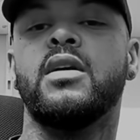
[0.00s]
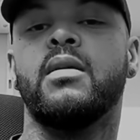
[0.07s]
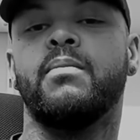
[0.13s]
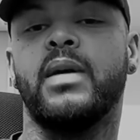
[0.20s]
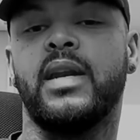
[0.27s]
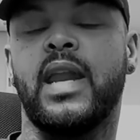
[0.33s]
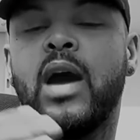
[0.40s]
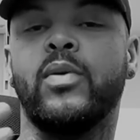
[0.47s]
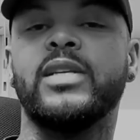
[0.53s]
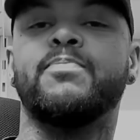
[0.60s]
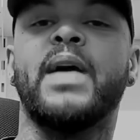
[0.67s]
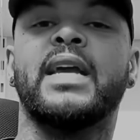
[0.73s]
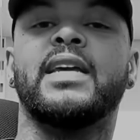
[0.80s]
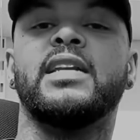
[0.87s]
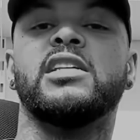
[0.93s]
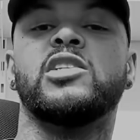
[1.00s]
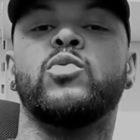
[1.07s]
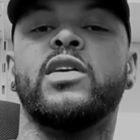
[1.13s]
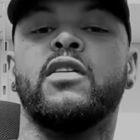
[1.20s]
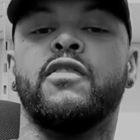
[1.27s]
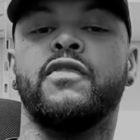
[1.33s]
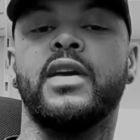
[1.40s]
But now he's back in the
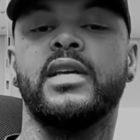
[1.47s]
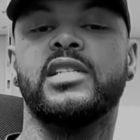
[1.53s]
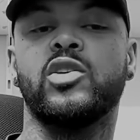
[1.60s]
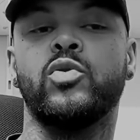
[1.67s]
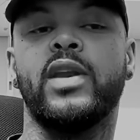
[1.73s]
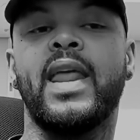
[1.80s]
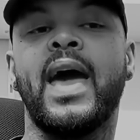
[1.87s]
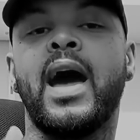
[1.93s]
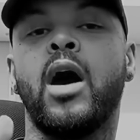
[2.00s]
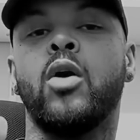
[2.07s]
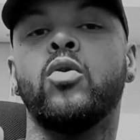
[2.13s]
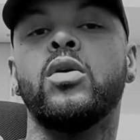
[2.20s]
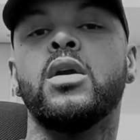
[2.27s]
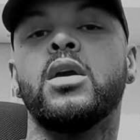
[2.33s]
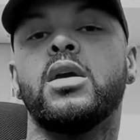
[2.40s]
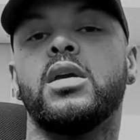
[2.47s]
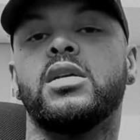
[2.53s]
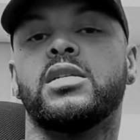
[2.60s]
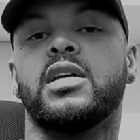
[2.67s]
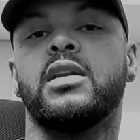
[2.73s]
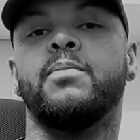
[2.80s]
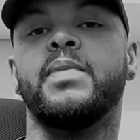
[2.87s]
swing of things. So now it's
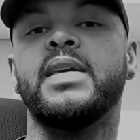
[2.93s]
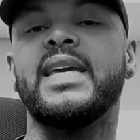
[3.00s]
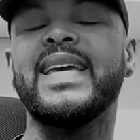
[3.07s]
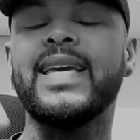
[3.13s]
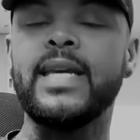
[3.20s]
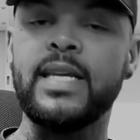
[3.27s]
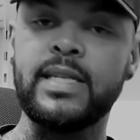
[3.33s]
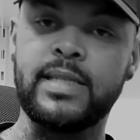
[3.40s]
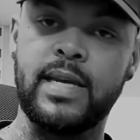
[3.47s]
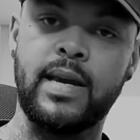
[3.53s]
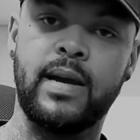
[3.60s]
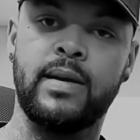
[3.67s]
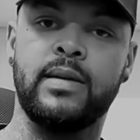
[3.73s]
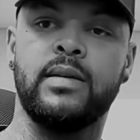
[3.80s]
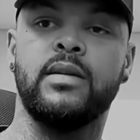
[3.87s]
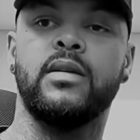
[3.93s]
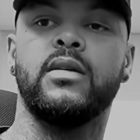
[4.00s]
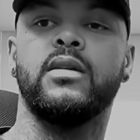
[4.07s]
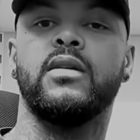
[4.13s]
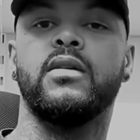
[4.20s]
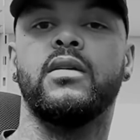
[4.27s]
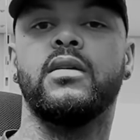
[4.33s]
going to be easier
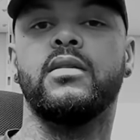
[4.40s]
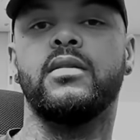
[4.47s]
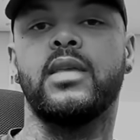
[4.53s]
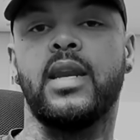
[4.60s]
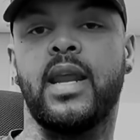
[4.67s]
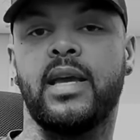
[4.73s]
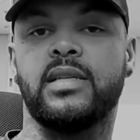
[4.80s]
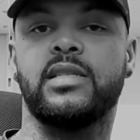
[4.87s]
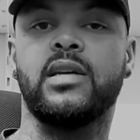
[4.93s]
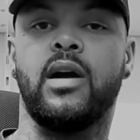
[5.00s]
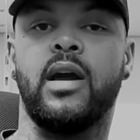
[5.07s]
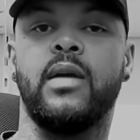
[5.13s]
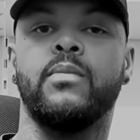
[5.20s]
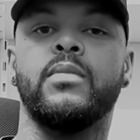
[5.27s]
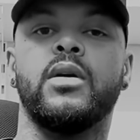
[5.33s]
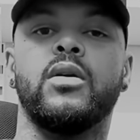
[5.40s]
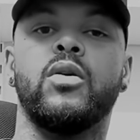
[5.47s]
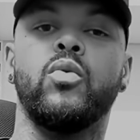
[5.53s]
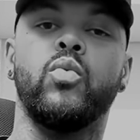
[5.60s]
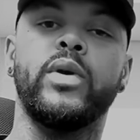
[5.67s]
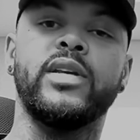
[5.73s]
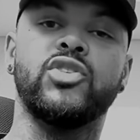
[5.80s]
the next time
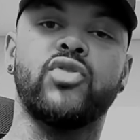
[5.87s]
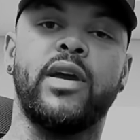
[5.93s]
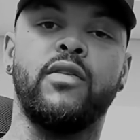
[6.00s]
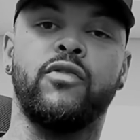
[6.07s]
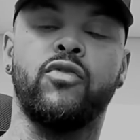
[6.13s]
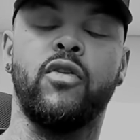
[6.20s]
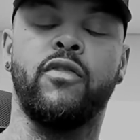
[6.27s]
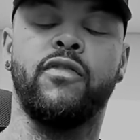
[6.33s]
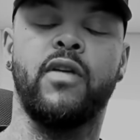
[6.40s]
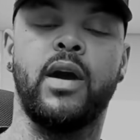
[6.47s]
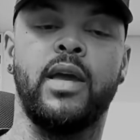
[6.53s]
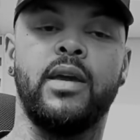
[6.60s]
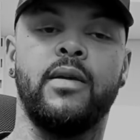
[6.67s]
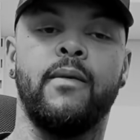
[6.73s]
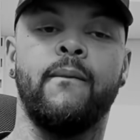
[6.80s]
we train for a fight.